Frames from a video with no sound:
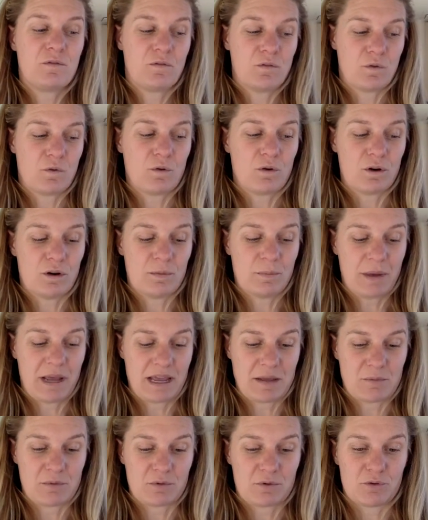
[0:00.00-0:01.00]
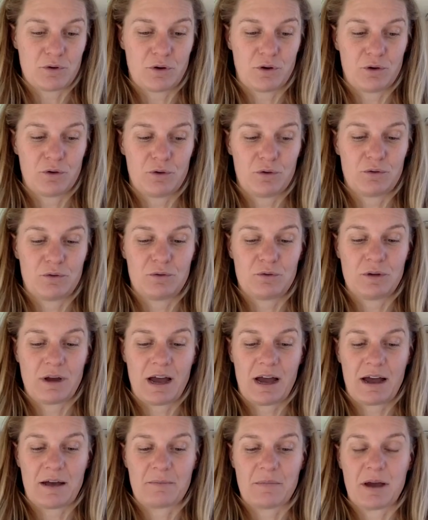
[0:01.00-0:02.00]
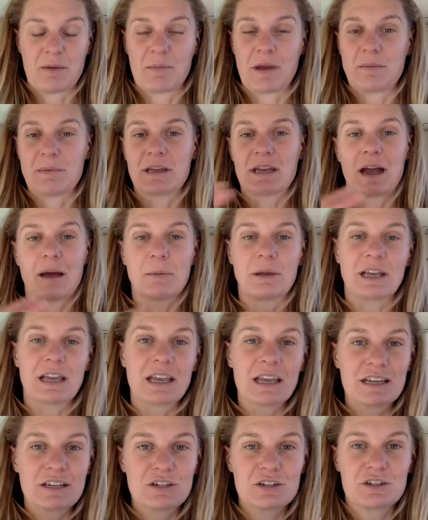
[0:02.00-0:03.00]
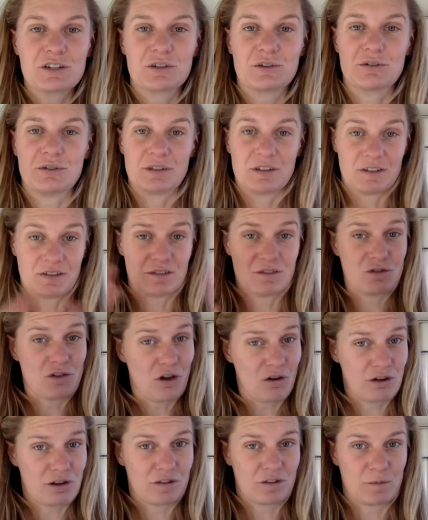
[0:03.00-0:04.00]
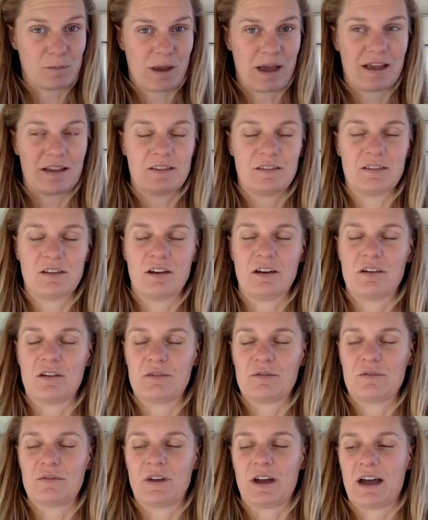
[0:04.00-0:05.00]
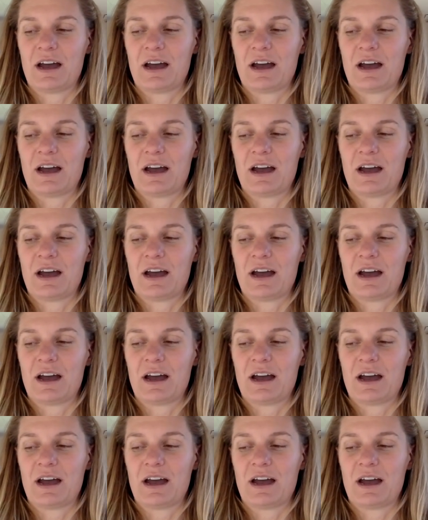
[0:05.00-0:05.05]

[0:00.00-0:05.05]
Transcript: for people who are maybe coming into this yoga space of